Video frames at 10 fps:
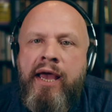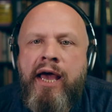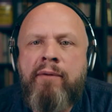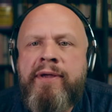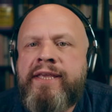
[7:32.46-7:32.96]

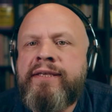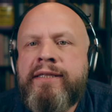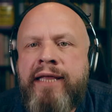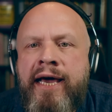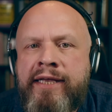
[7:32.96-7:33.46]
how many end
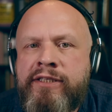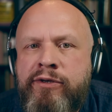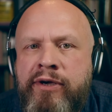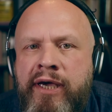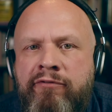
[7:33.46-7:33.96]
clients
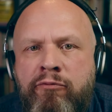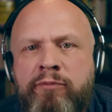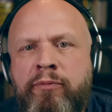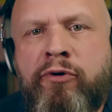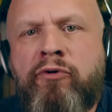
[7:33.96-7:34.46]
you have,
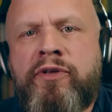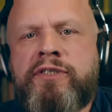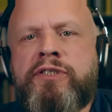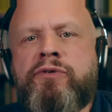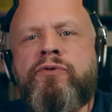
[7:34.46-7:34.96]
what
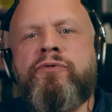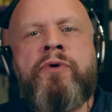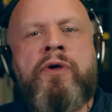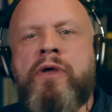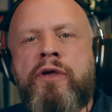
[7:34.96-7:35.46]
products do
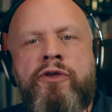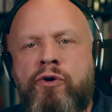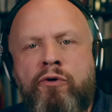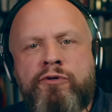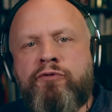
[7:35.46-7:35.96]

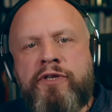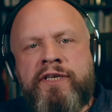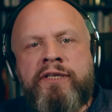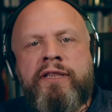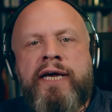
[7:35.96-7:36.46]
you host for these
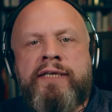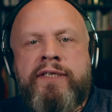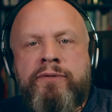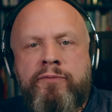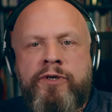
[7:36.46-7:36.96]
end clients.
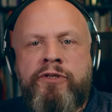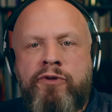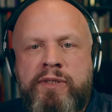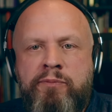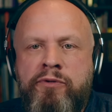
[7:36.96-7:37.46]
And when you
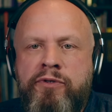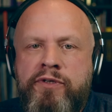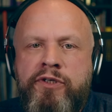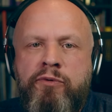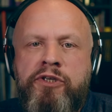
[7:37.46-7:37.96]
respond to
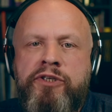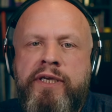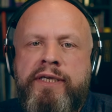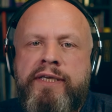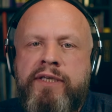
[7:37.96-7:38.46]
this
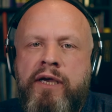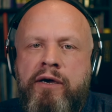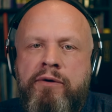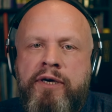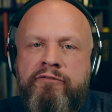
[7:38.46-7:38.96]
questionnaire, here's
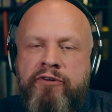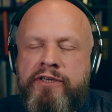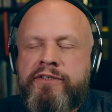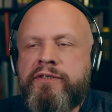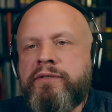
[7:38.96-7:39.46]
our
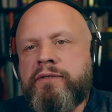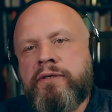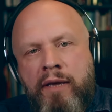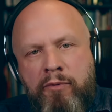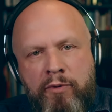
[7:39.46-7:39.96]
advice.
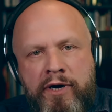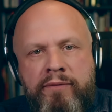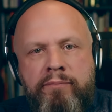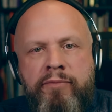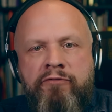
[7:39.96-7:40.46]
Number
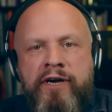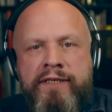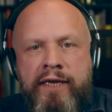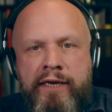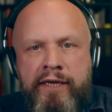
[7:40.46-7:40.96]
one,
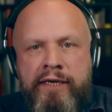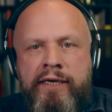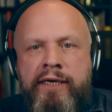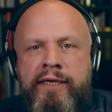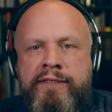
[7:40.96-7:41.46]
provide
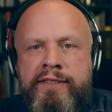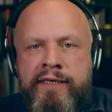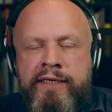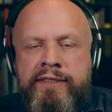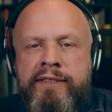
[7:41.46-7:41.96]
clear,
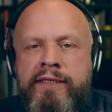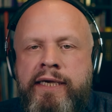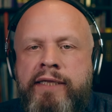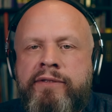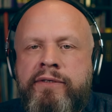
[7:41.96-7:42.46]
concise,
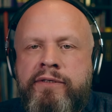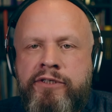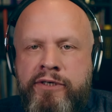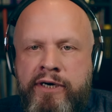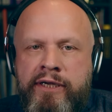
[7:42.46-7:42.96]
and
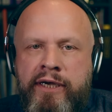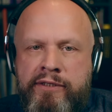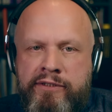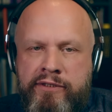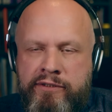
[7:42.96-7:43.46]
dry
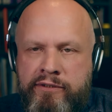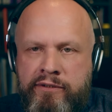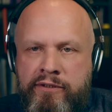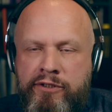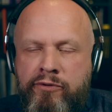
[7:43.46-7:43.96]
answers.
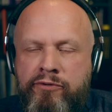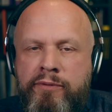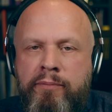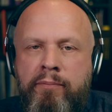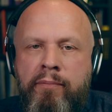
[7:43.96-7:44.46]

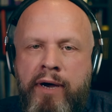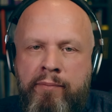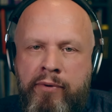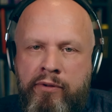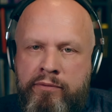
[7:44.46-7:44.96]
Don't
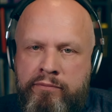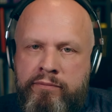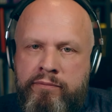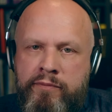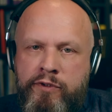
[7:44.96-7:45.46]
mumble.
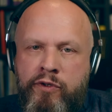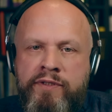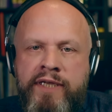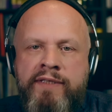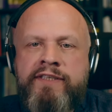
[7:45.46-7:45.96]

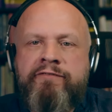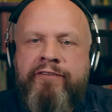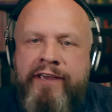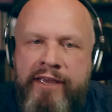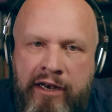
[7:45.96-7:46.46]
Don't answer
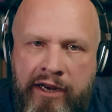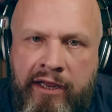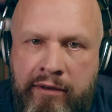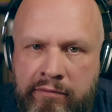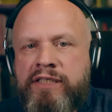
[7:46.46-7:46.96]

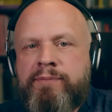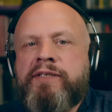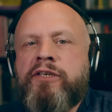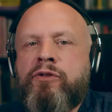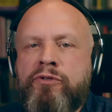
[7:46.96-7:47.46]
vaguely. It's
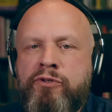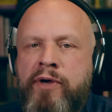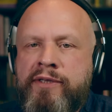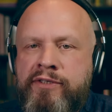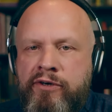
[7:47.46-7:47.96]
better not to
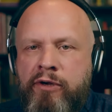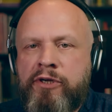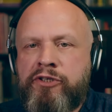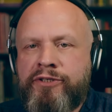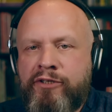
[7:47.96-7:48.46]
answer a
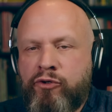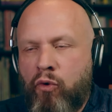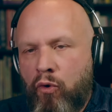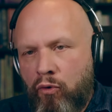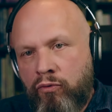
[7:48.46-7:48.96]
question at
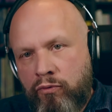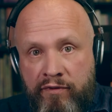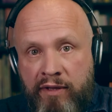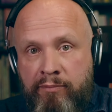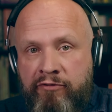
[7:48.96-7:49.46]
all
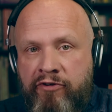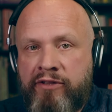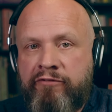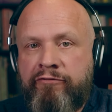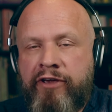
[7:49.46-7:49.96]
than
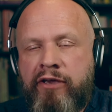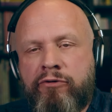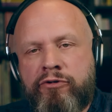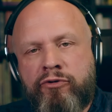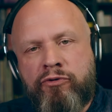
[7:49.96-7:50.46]
provide a vague
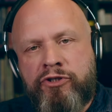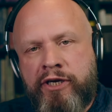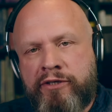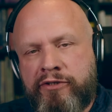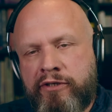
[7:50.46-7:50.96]
or dodgy
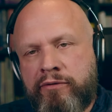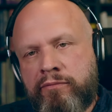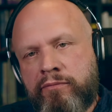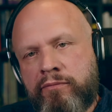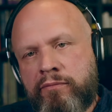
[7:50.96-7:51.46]
answer.
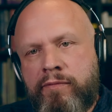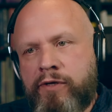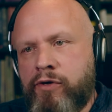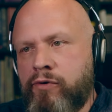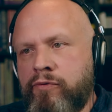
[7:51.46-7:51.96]

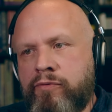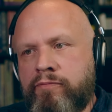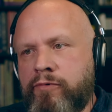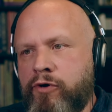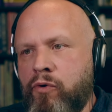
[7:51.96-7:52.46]
You
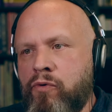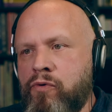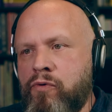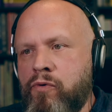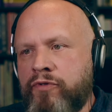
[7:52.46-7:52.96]

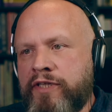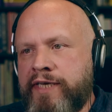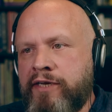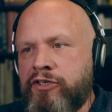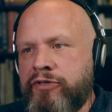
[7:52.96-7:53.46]
go on a
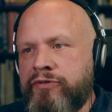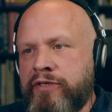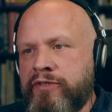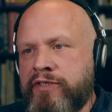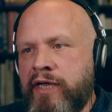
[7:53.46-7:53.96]
tangent
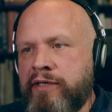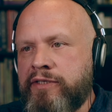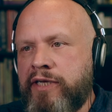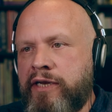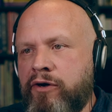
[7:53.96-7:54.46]
and start
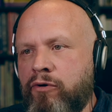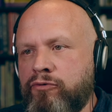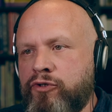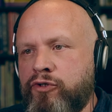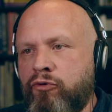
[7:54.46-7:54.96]
telling a whole
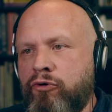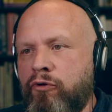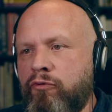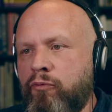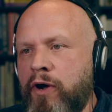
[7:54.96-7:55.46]
story
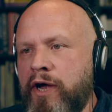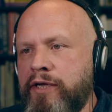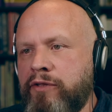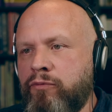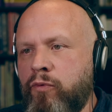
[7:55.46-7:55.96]
of why
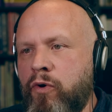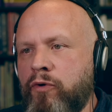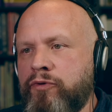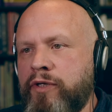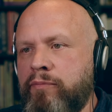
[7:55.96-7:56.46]
and
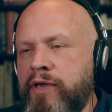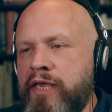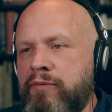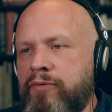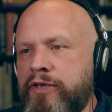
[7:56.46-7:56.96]
what and
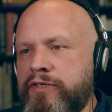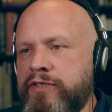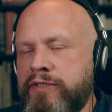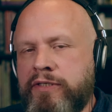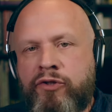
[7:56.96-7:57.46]

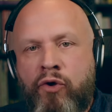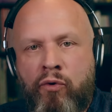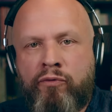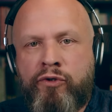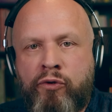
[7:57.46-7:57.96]
maybes.
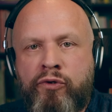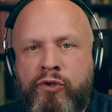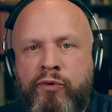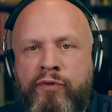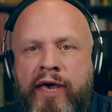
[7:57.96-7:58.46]
No, don't
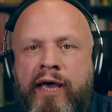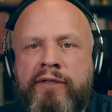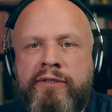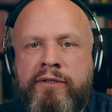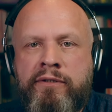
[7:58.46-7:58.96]
do that.
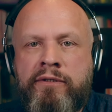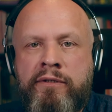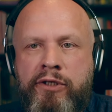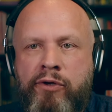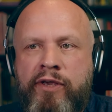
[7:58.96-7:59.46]

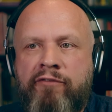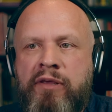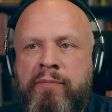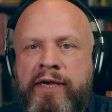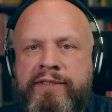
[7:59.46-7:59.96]
You give
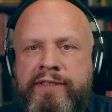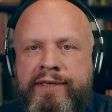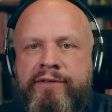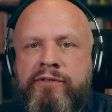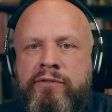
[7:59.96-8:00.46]
them
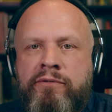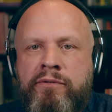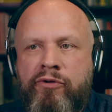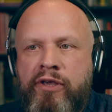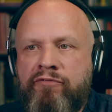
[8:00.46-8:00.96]
ideas.
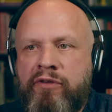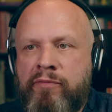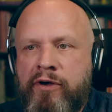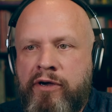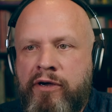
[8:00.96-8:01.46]
You give
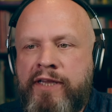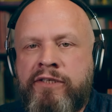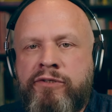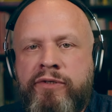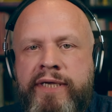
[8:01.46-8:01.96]
them a
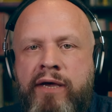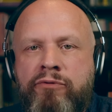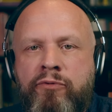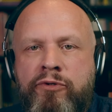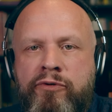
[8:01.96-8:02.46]
reason to
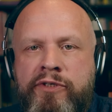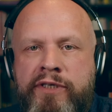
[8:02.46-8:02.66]
doubt what you're